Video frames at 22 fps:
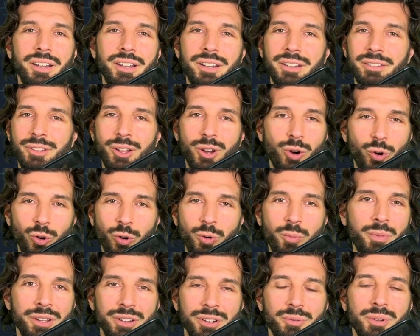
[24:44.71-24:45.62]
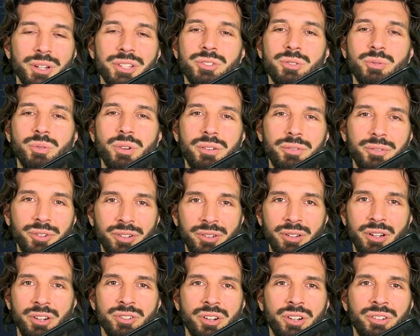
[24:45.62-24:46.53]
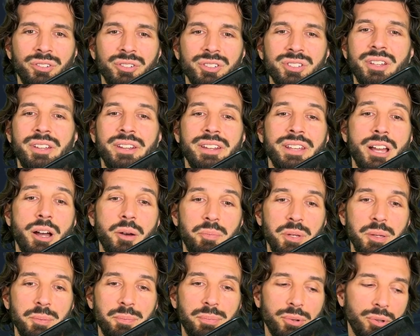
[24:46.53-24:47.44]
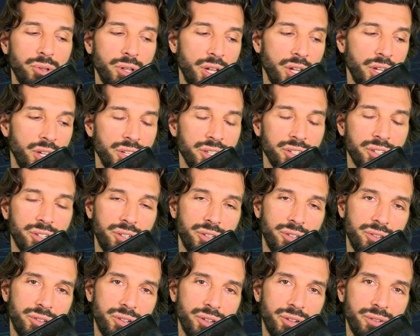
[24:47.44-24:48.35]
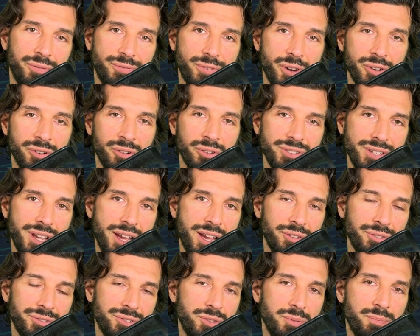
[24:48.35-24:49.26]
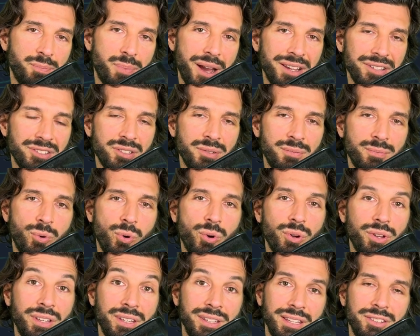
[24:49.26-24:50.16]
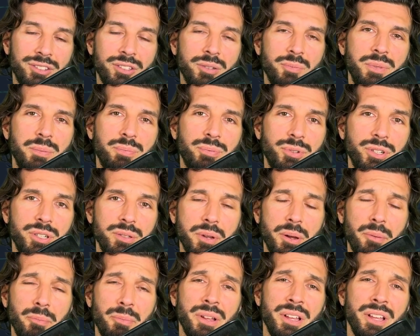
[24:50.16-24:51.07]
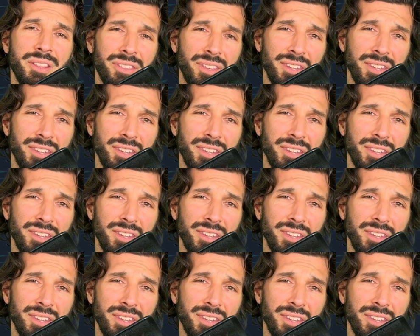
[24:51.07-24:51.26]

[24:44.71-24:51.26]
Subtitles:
in the home and whatsoever, and understanding how people could funnel down to buy some Borg and get to be premium.